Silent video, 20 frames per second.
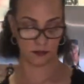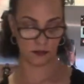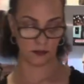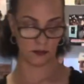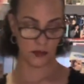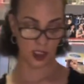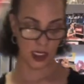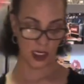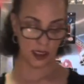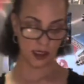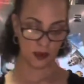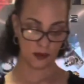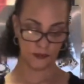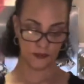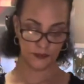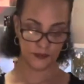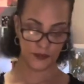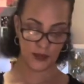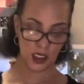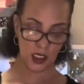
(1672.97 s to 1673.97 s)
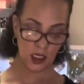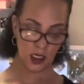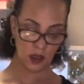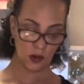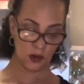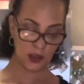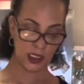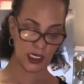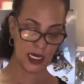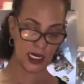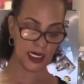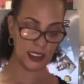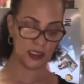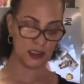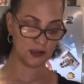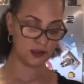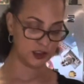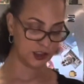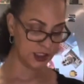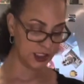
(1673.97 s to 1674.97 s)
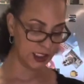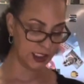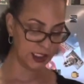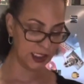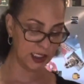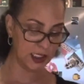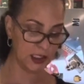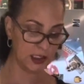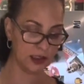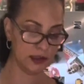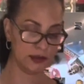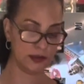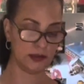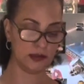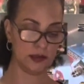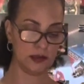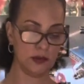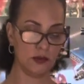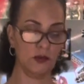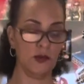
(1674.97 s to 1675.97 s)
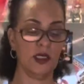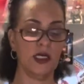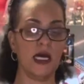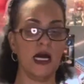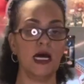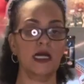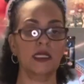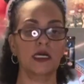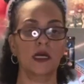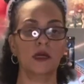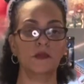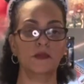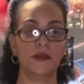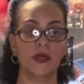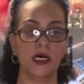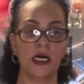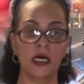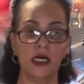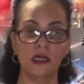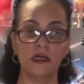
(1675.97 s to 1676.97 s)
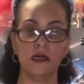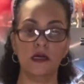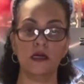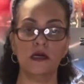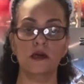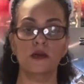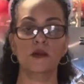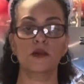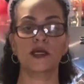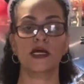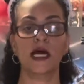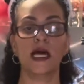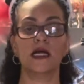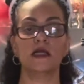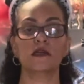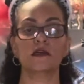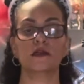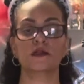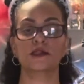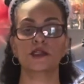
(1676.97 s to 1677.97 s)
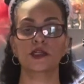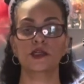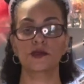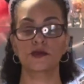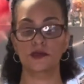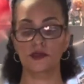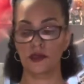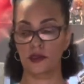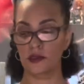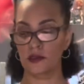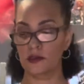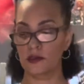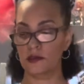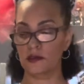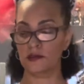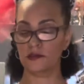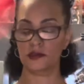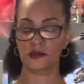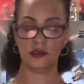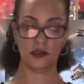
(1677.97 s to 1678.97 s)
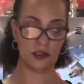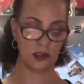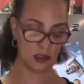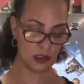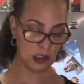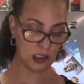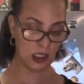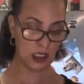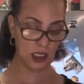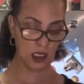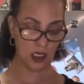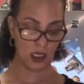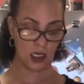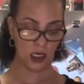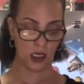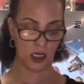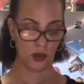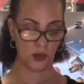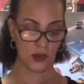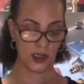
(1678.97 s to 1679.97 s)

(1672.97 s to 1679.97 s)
Now, we got our cheese, we got our butter, we got our noodles, we